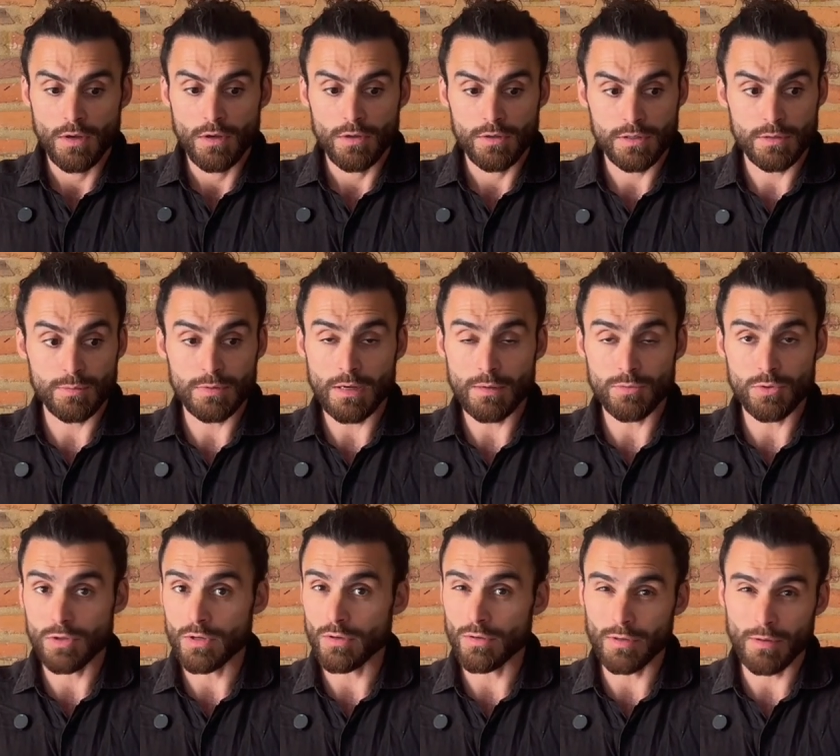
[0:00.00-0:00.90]
sometimes
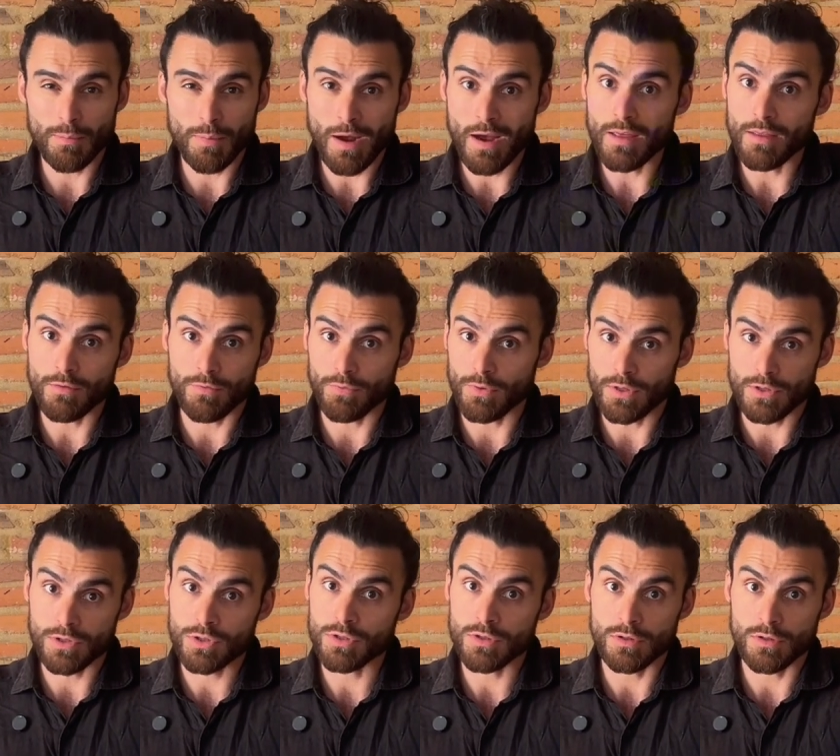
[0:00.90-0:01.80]
you can only buy the
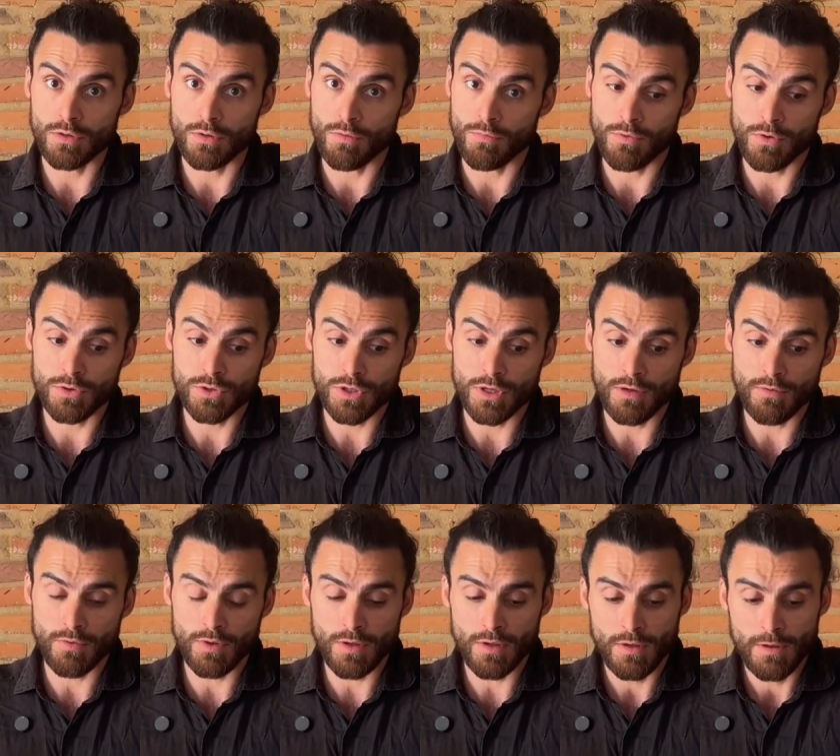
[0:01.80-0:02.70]
fresh, version
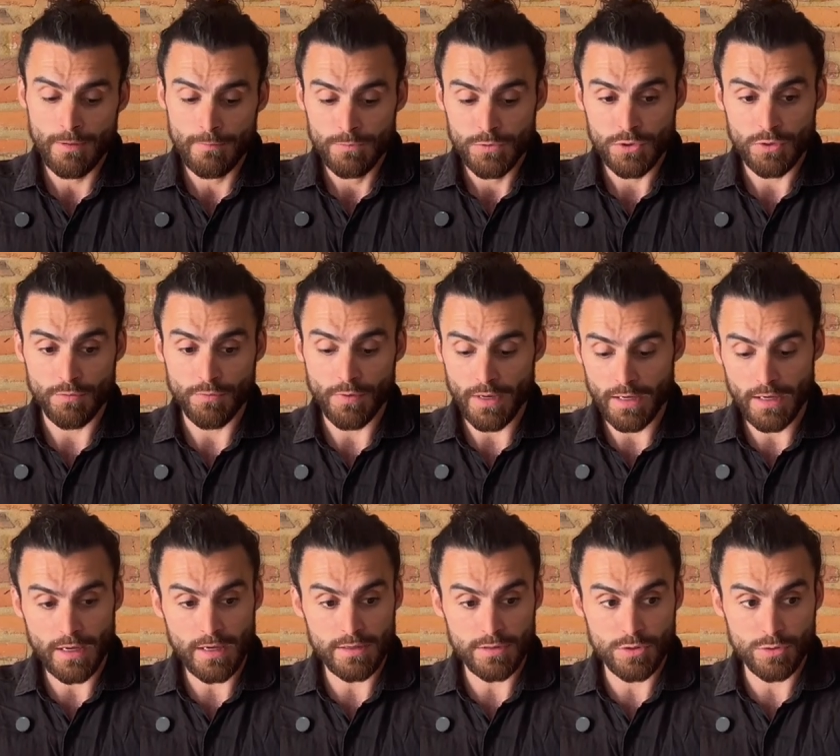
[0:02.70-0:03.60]
of it. So if I
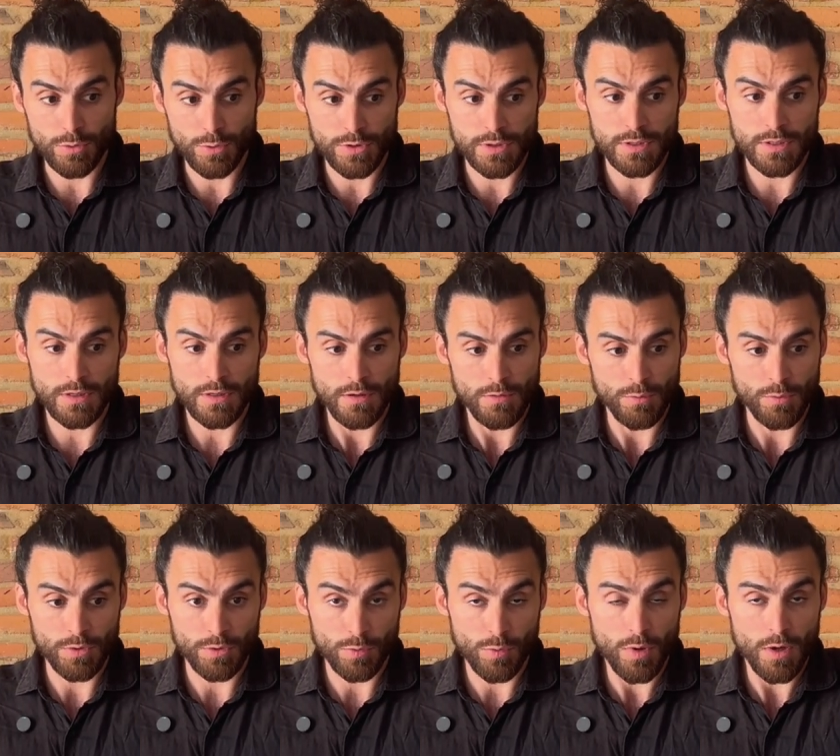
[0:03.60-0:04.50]
can't source it
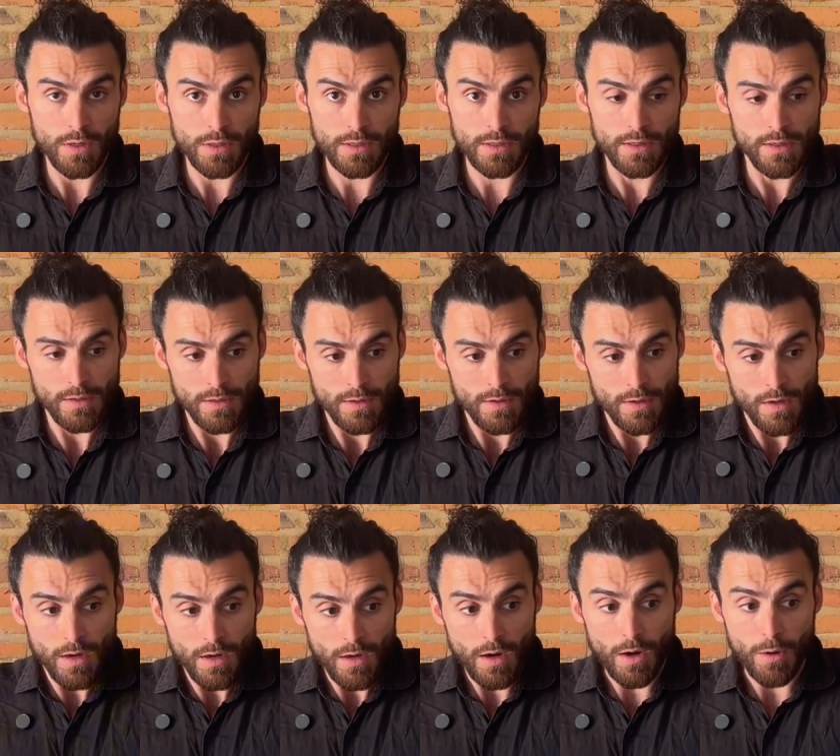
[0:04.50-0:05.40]
with quality,
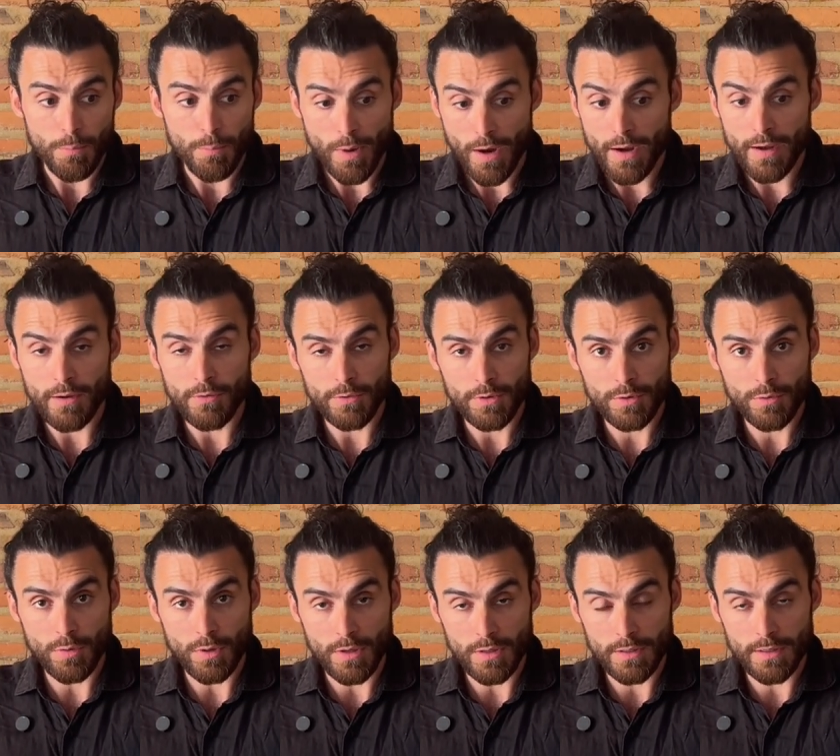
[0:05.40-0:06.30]
I'll buy it with
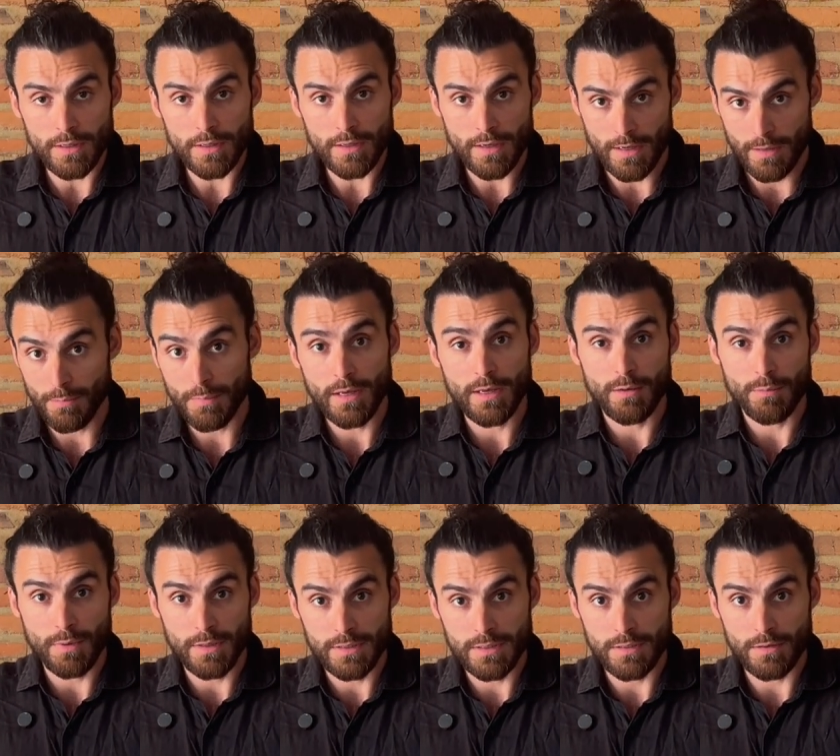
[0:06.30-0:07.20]
quality and make it
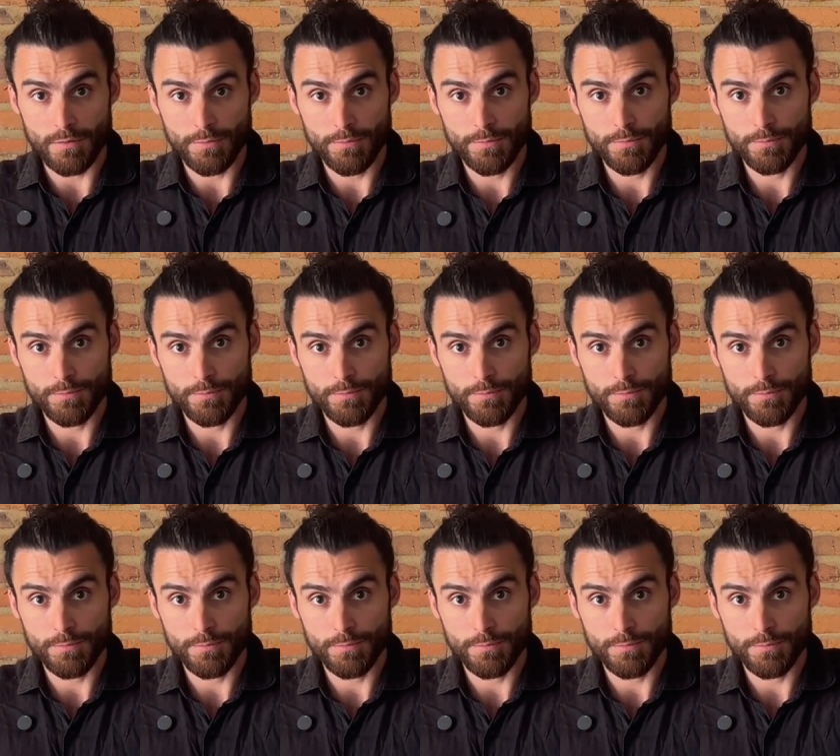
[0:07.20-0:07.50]
myself.